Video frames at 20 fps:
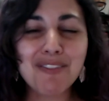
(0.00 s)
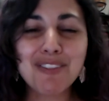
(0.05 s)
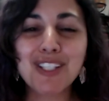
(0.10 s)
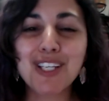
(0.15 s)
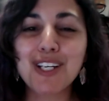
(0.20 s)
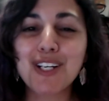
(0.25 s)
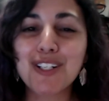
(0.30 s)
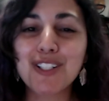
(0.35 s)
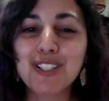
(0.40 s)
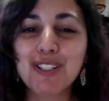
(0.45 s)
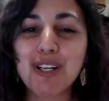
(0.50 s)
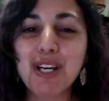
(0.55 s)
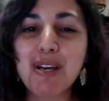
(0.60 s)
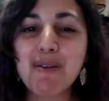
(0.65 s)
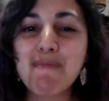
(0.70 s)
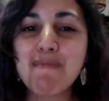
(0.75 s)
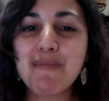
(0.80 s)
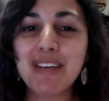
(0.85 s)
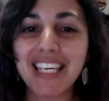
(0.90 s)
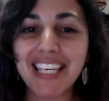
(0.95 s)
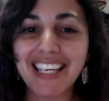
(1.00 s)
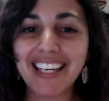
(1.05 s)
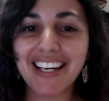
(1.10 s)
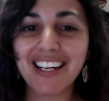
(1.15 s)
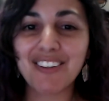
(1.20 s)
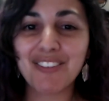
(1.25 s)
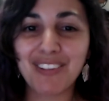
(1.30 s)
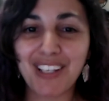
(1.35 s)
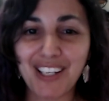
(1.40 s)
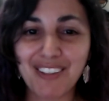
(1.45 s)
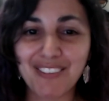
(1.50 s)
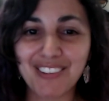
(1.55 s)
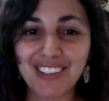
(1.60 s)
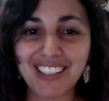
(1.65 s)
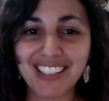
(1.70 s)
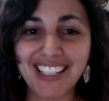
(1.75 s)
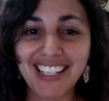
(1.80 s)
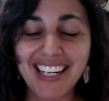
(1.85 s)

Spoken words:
So you're doing me a favor.